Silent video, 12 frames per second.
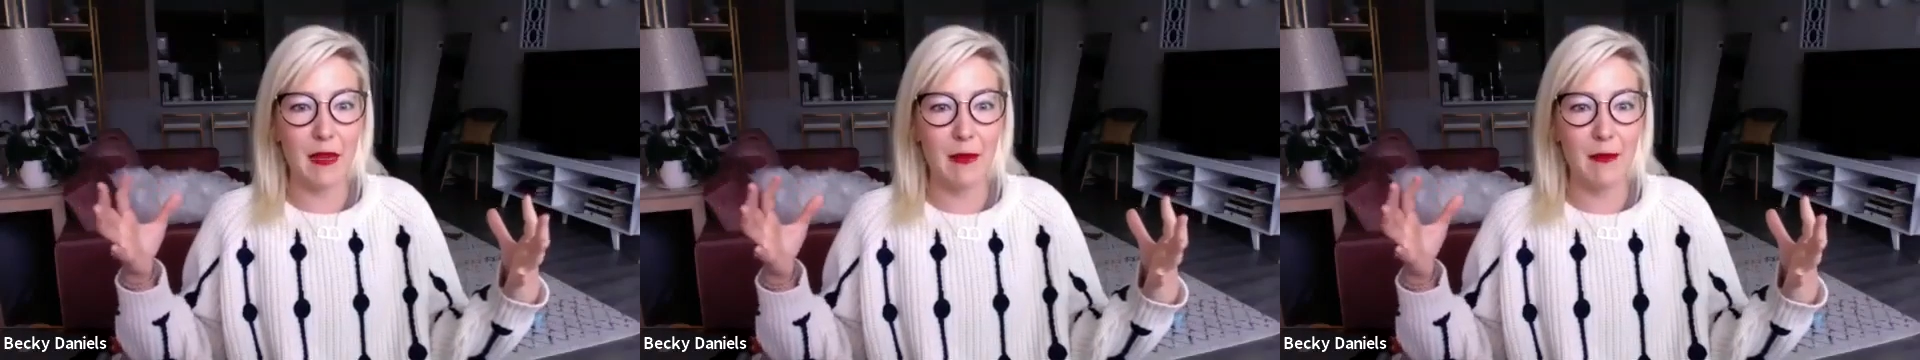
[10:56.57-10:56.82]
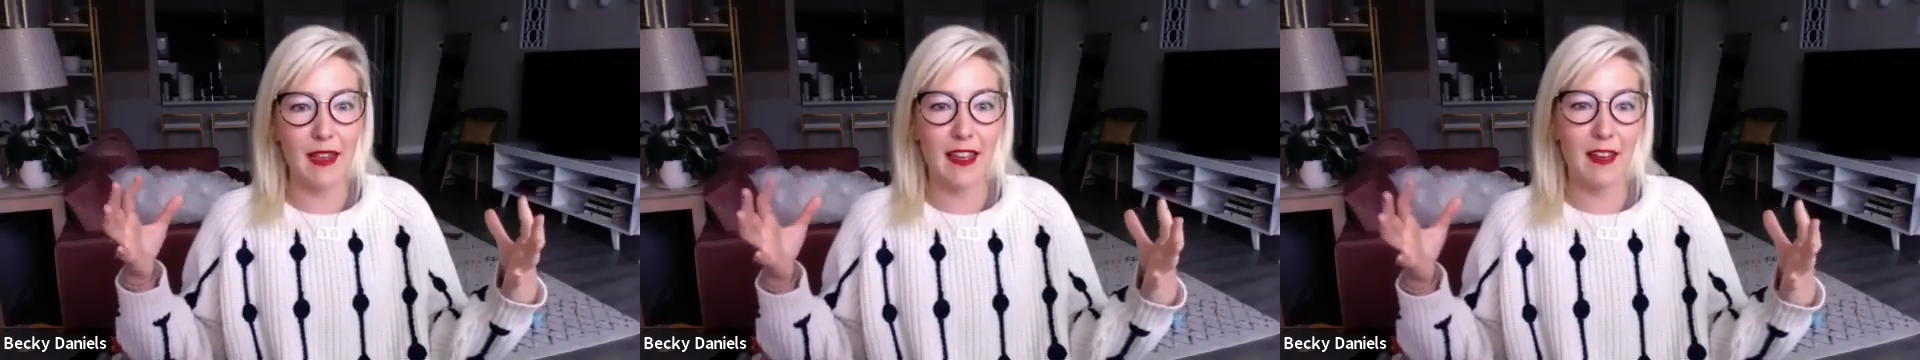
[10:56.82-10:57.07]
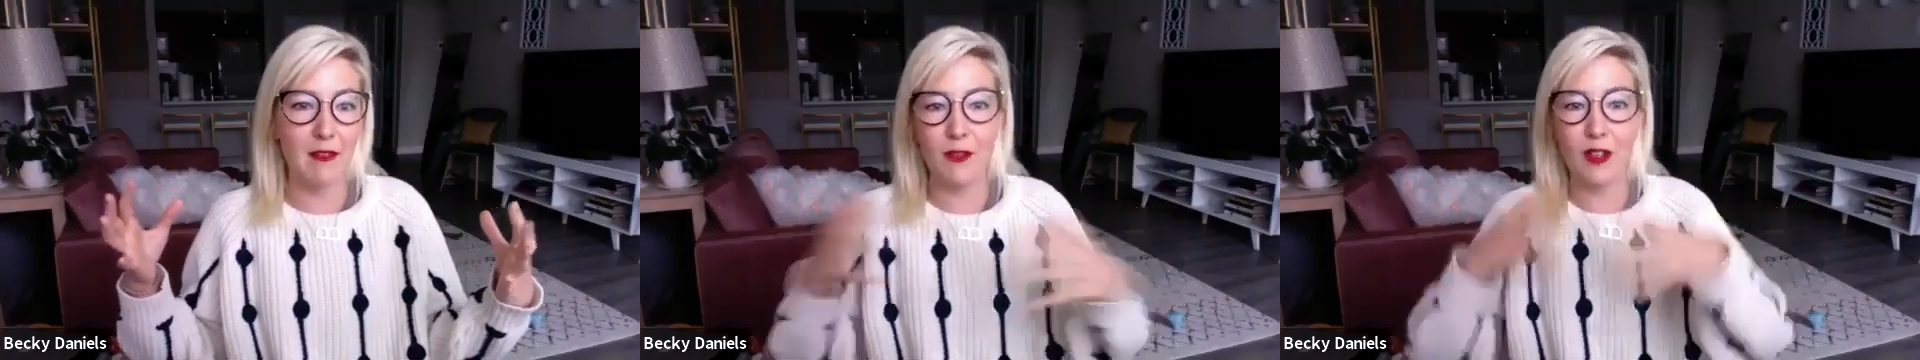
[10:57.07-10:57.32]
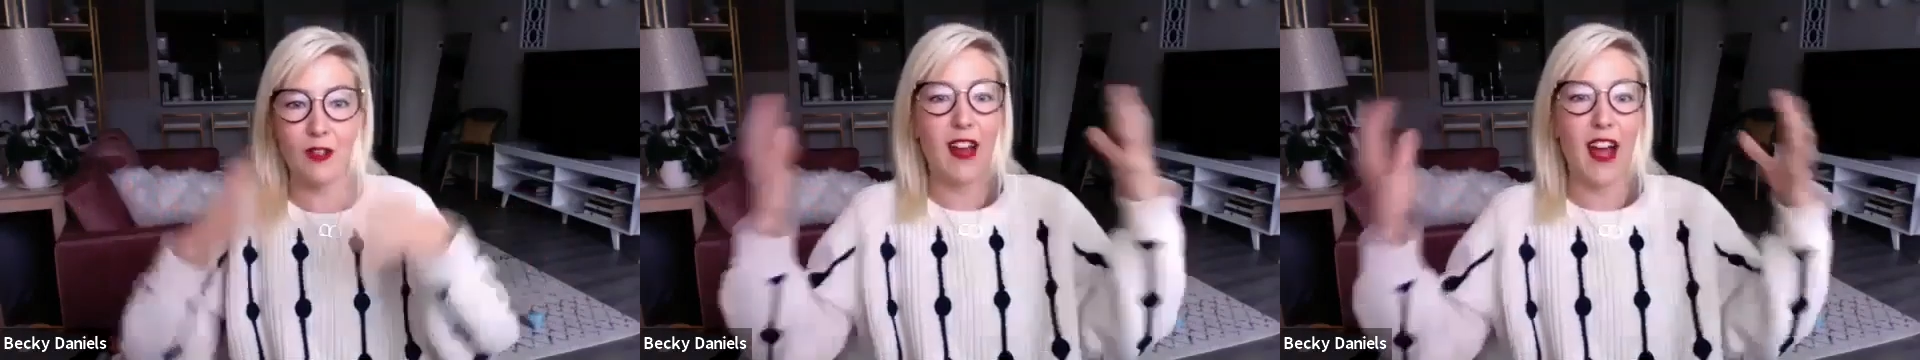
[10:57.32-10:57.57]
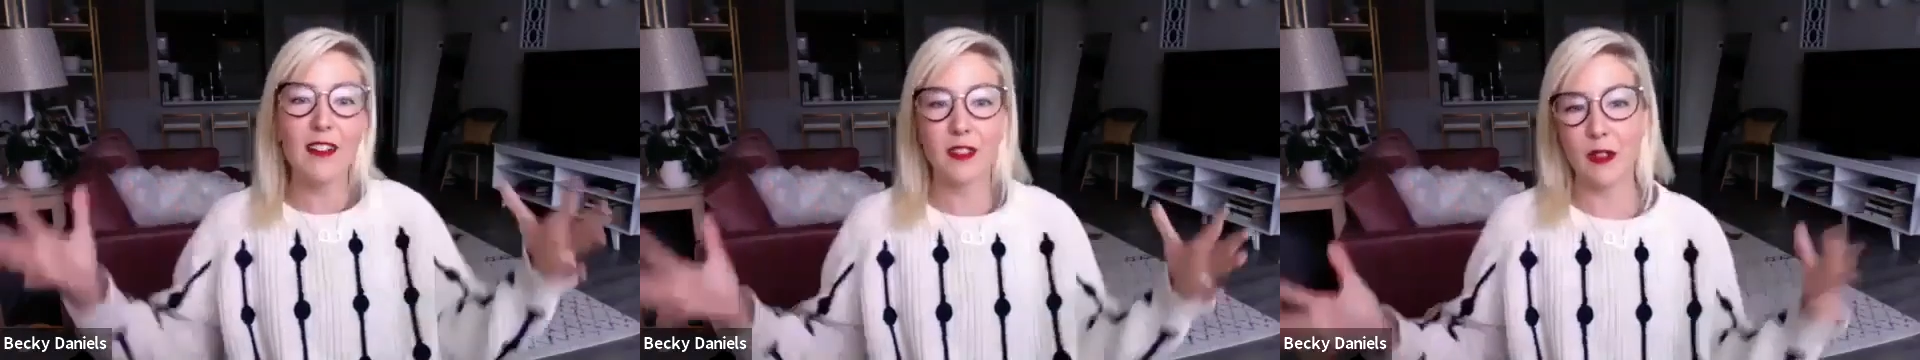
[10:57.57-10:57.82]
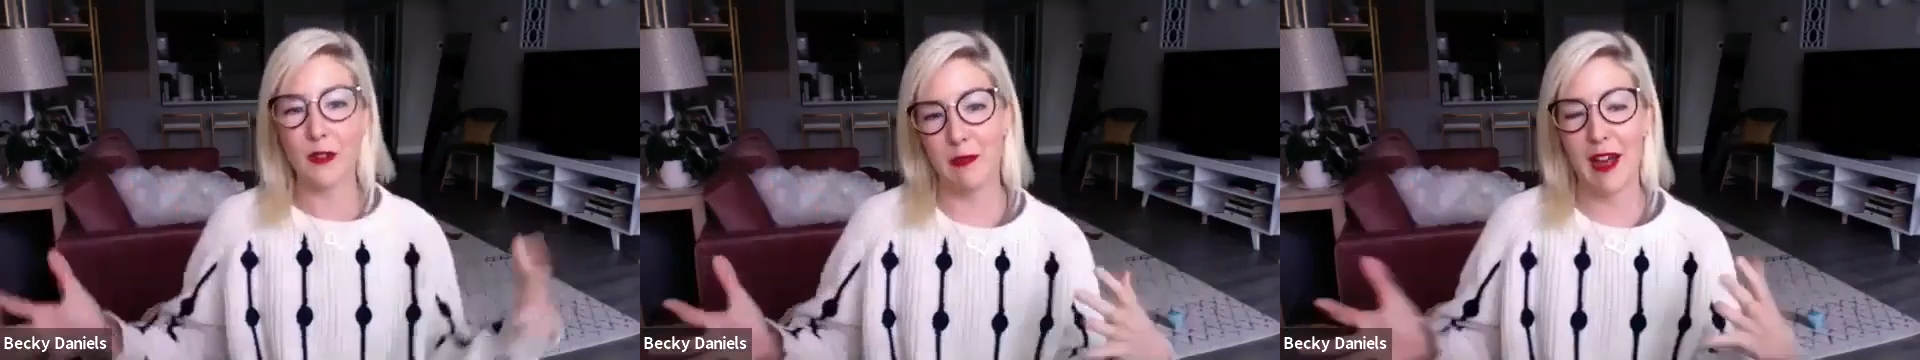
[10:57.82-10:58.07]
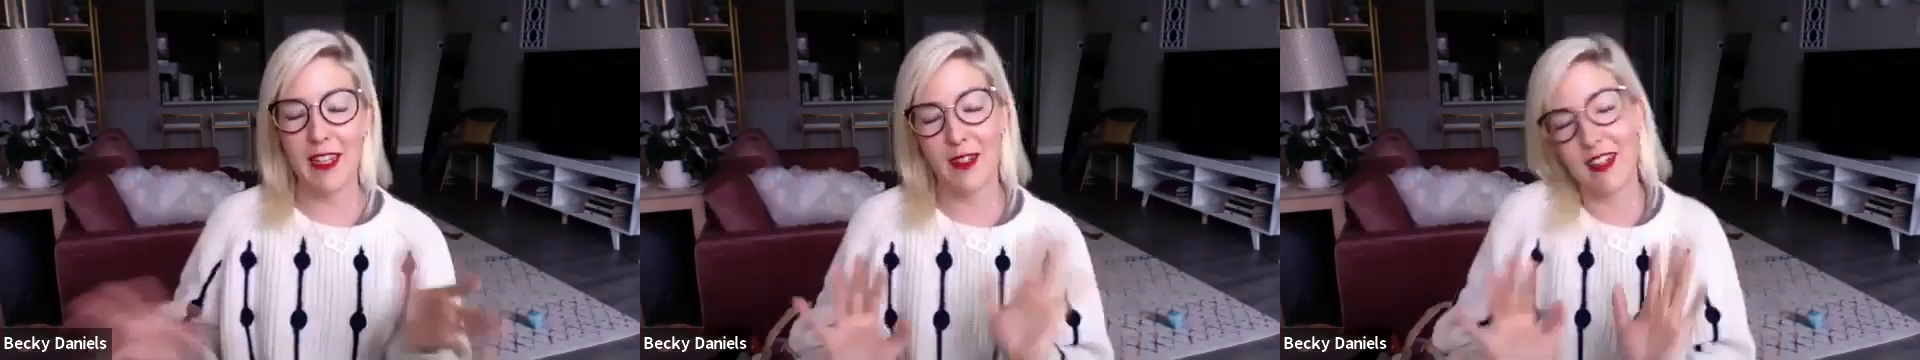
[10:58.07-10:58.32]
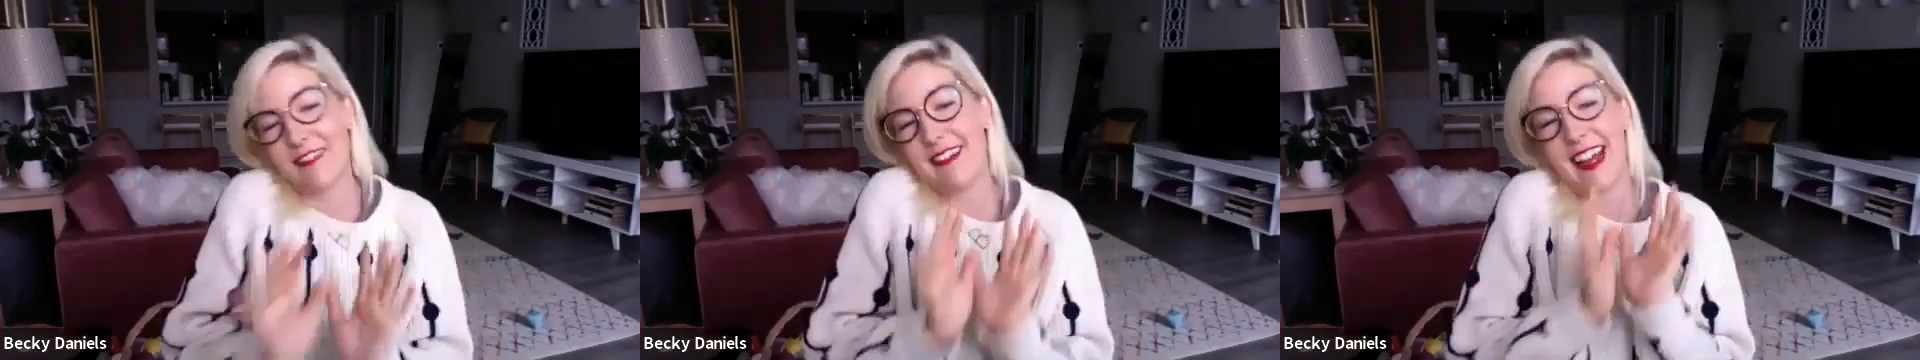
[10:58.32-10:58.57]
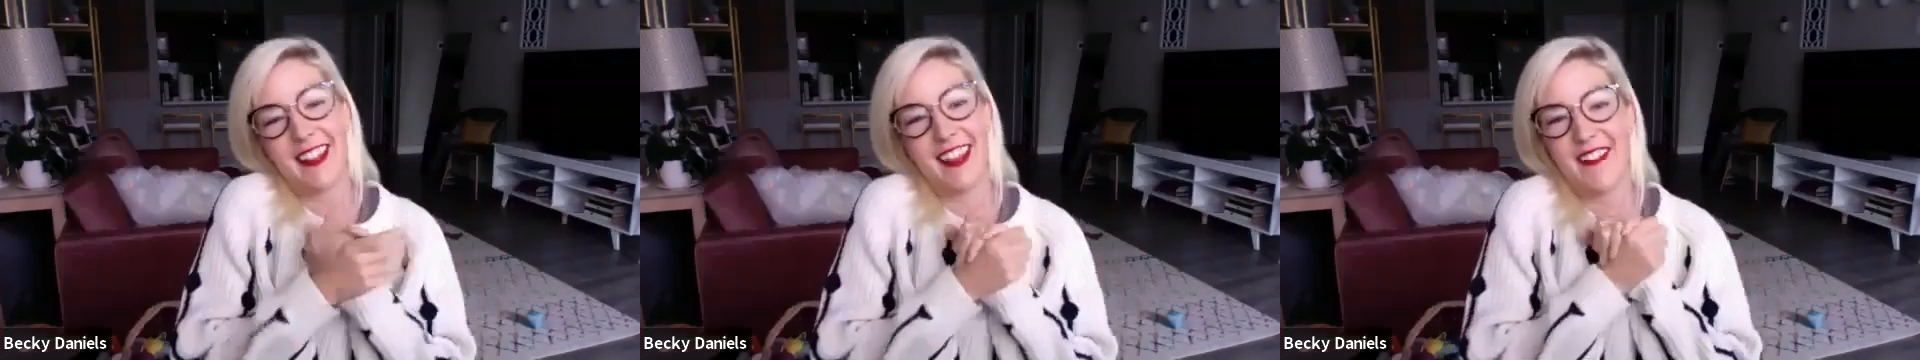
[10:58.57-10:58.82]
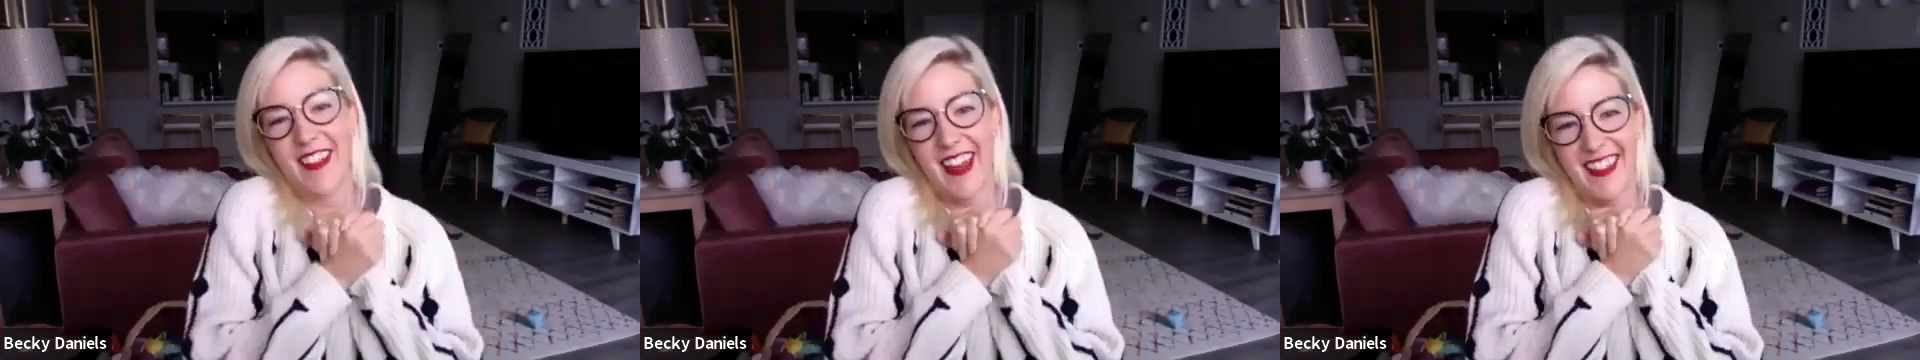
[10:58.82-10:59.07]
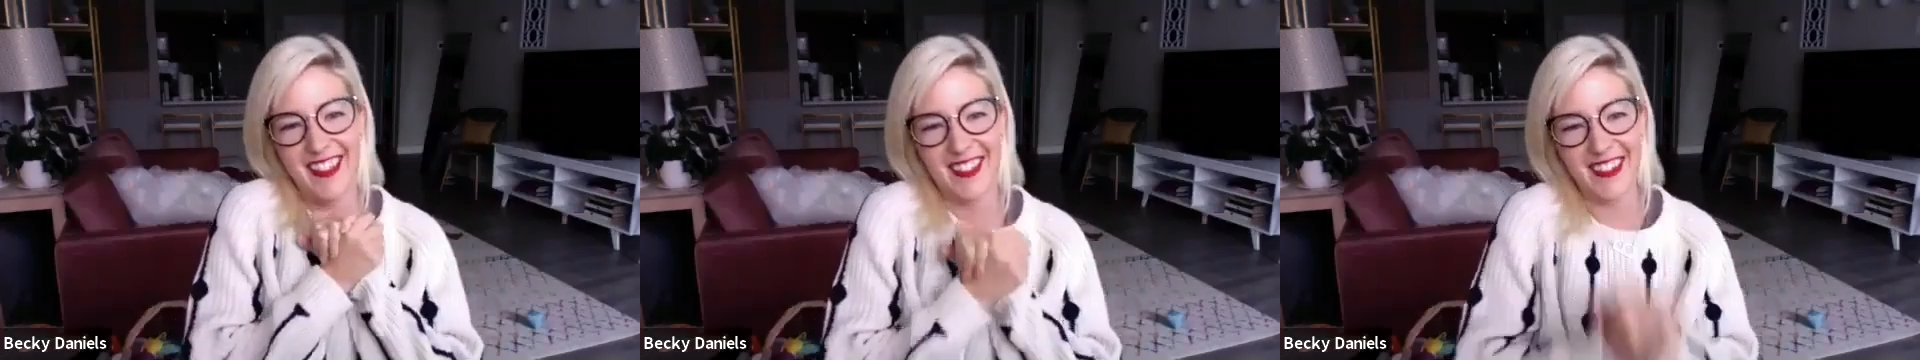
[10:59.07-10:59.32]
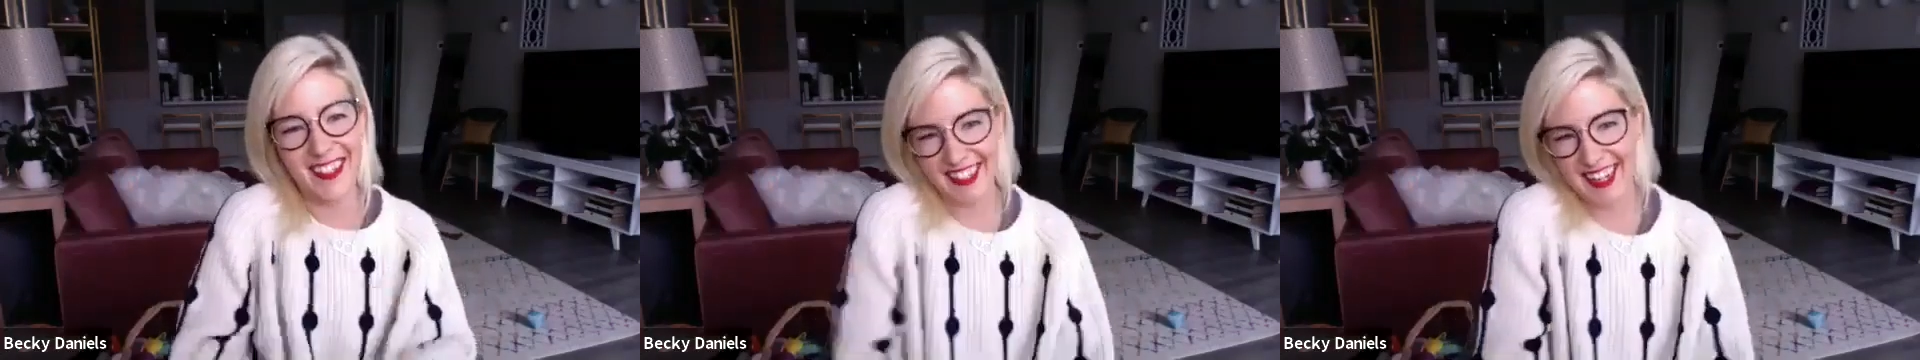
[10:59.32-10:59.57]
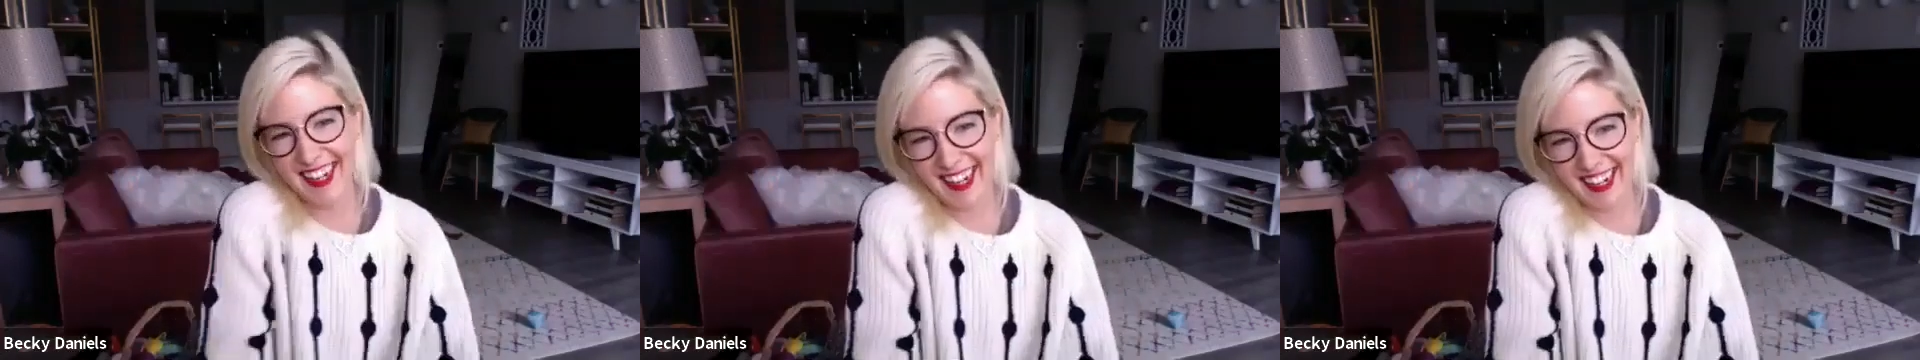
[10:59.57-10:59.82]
maybe you're not close by. So I love that. That's so exciting.